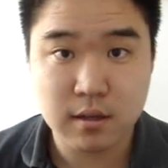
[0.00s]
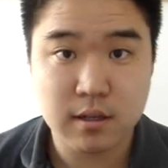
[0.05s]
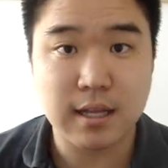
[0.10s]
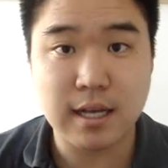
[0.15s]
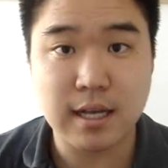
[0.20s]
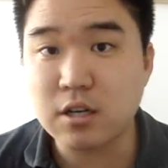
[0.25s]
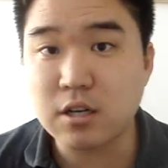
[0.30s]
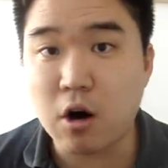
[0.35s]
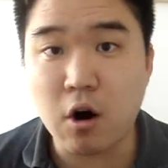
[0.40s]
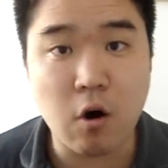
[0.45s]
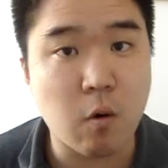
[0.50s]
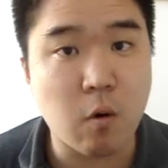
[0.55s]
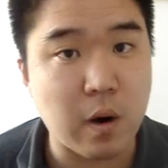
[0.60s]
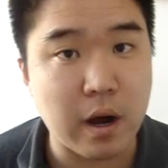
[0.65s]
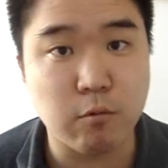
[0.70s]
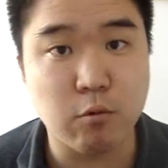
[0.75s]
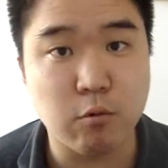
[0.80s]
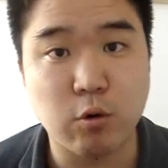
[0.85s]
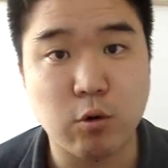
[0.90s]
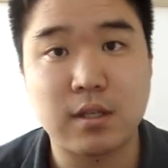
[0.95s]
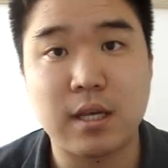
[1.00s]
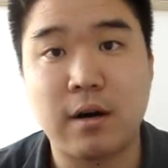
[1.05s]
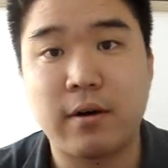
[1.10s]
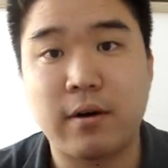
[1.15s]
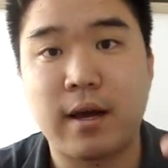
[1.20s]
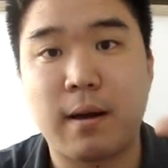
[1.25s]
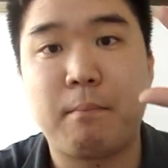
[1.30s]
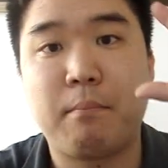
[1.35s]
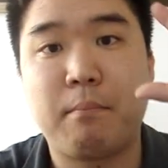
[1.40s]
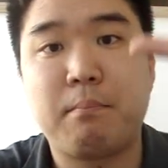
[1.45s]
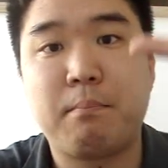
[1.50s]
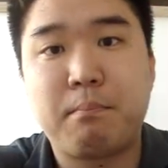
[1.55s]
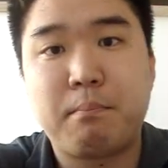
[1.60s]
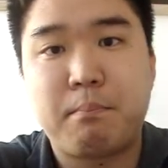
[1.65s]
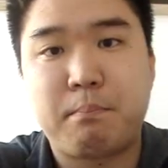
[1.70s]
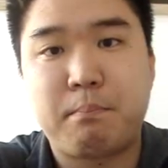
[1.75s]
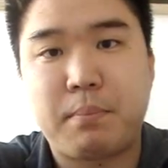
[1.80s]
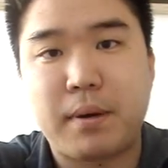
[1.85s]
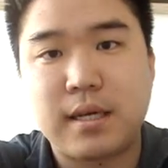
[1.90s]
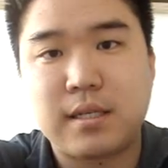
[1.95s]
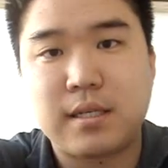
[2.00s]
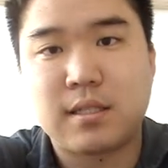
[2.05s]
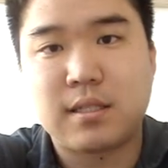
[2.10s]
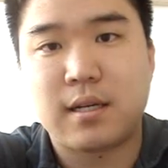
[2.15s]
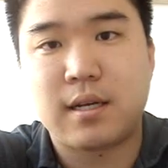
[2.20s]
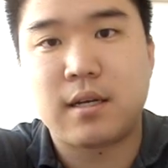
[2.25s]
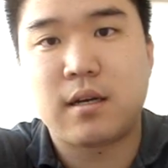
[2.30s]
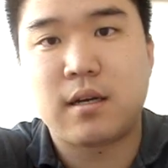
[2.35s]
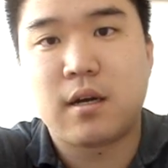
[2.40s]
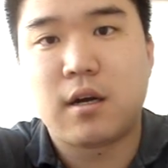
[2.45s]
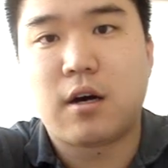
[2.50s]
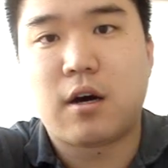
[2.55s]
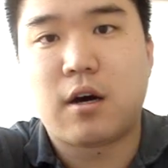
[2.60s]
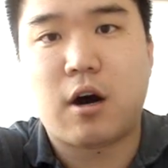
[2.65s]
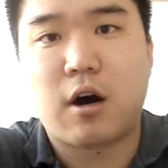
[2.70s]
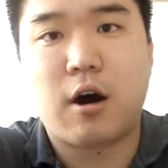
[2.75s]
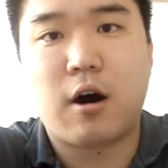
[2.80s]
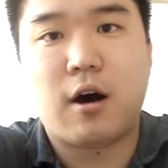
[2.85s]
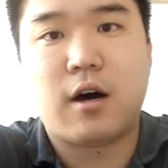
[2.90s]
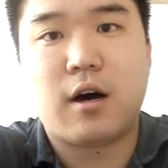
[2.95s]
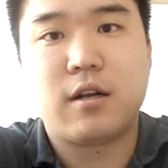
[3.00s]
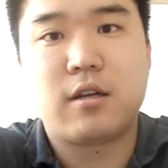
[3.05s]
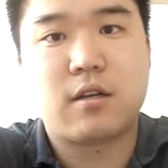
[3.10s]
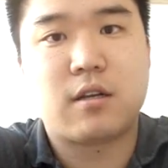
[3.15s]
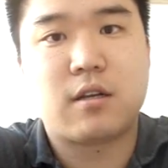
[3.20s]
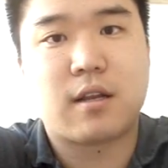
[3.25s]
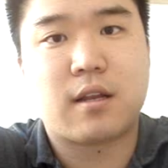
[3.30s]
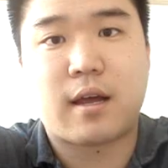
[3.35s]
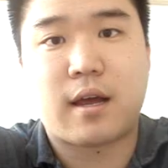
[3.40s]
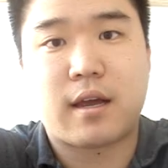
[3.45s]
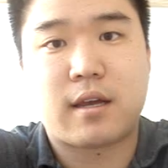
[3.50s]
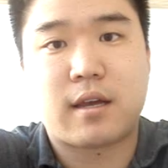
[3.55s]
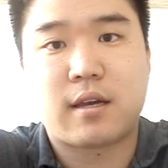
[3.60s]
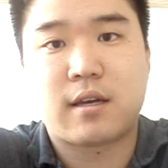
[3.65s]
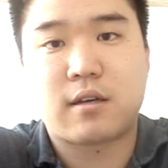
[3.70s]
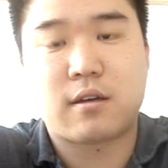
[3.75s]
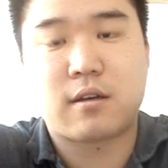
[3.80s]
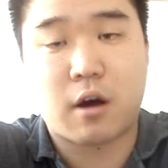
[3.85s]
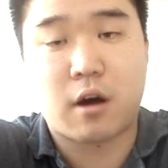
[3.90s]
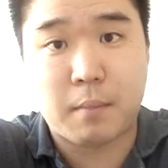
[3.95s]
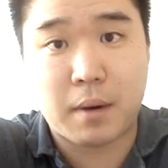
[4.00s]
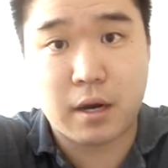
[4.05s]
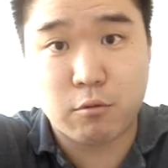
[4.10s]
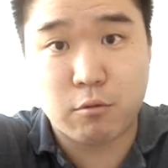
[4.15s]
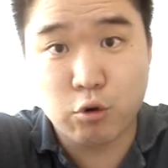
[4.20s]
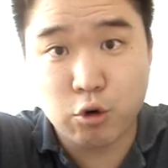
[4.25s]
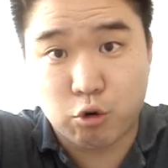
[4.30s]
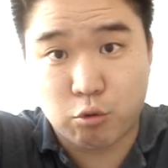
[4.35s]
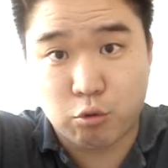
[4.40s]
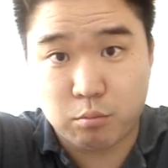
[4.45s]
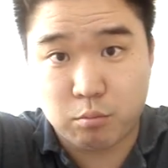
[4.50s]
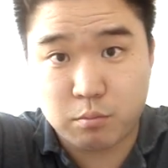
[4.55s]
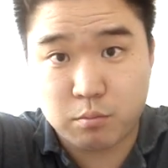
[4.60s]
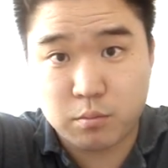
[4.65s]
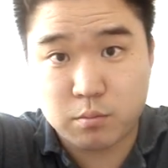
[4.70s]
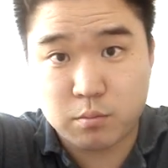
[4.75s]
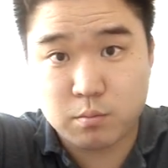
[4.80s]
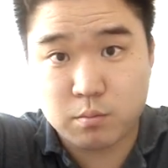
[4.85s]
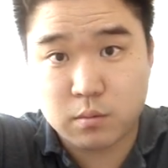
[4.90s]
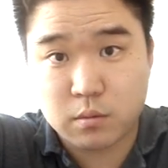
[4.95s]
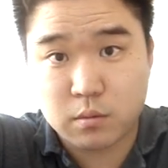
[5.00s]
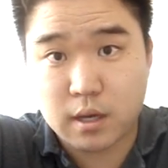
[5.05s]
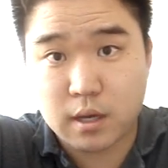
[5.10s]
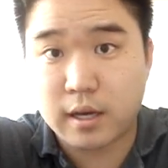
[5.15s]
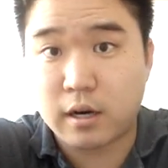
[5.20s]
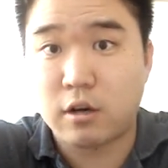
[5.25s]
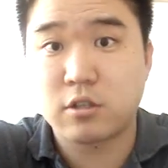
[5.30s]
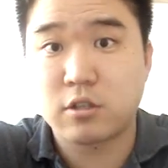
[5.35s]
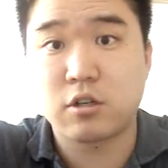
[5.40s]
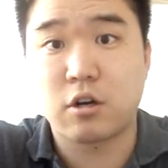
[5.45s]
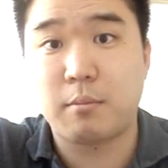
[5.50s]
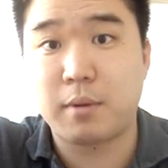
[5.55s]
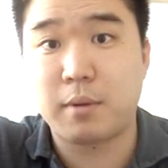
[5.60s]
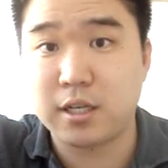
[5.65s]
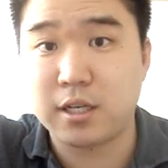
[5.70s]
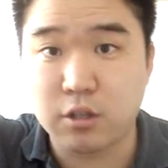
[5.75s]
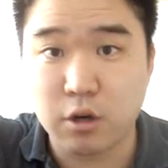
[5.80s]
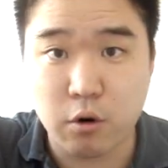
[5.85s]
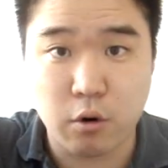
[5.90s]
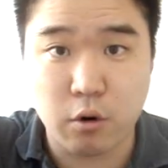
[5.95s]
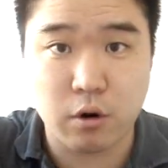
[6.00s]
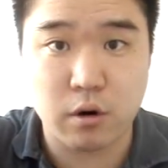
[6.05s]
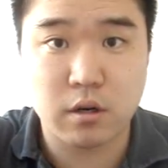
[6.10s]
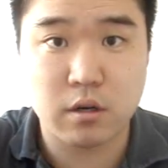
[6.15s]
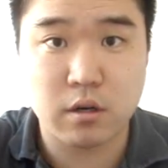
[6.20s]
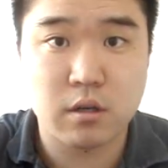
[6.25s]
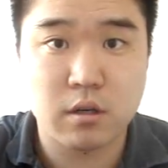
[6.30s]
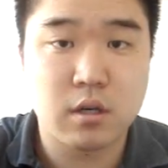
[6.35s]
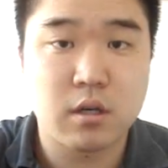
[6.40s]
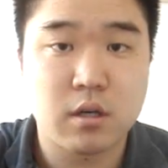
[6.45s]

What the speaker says: That's all I wrote down, and I pasted it on my room and also on my door.